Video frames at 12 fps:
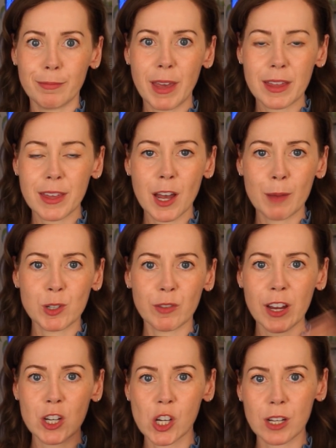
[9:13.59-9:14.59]
Make the
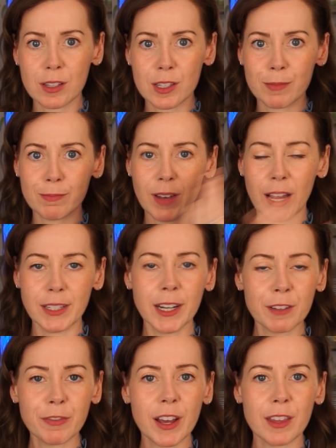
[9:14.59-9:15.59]
observations,
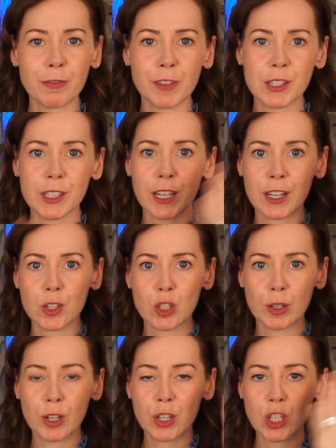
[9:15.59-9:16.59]
identify the feelings,